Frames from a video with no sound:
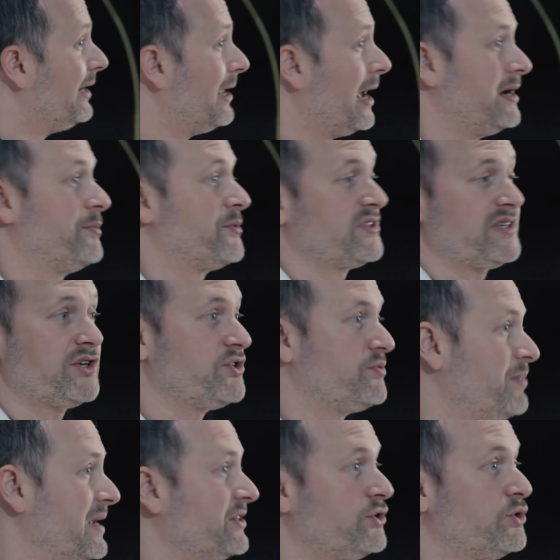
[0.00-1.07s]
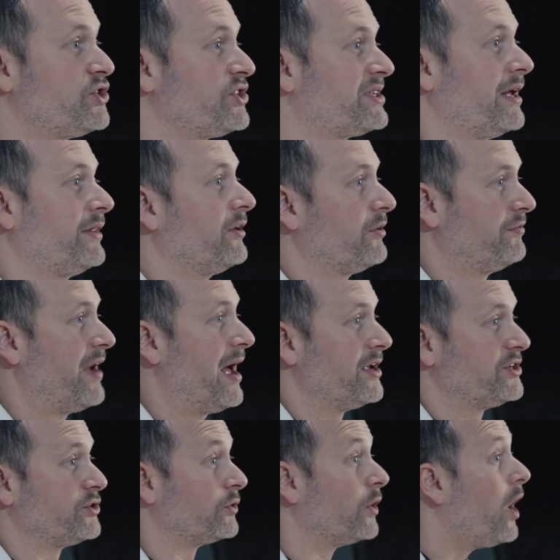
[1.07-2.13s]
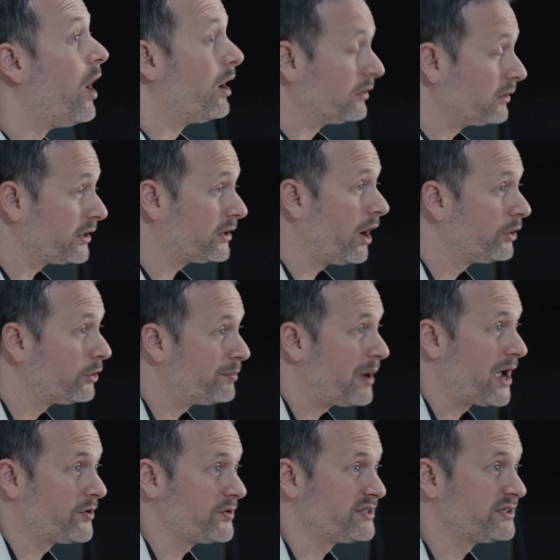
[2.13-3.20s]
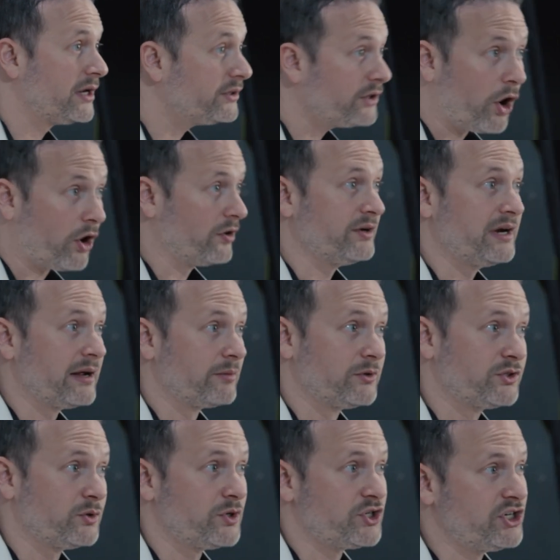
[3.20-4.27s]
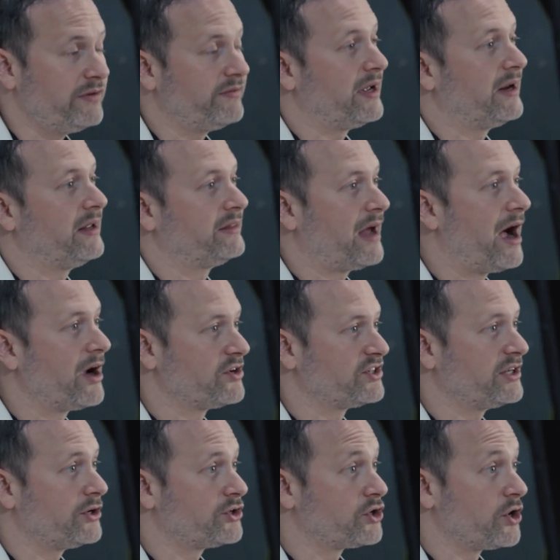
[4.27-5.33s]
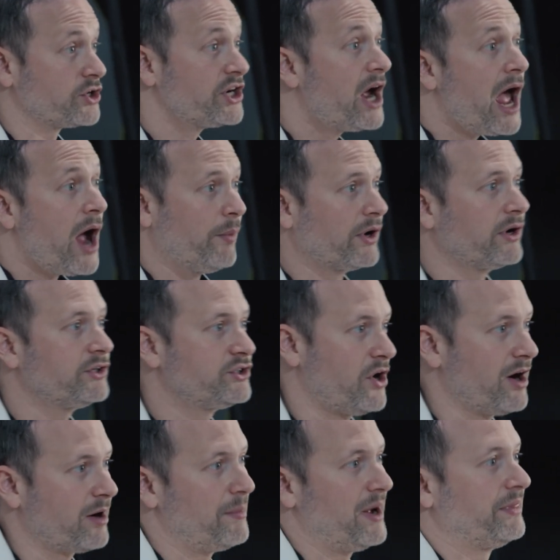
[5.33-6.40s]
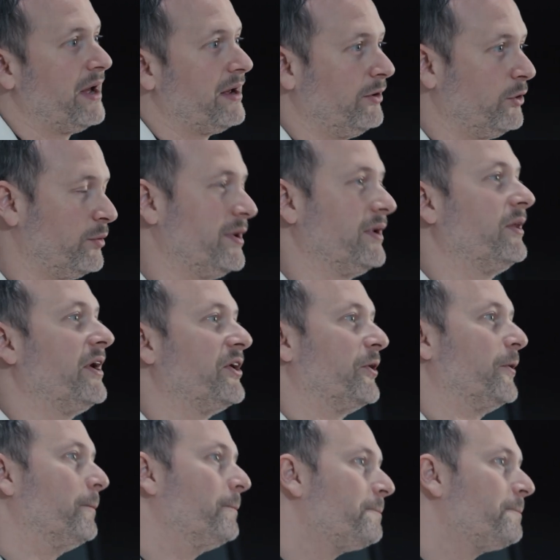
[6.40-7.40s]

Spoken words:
90% means you just get there faster, unlike other batteries that aren't able to achieve that at the higher state of charge. And we're gonna talk about that a little bit later.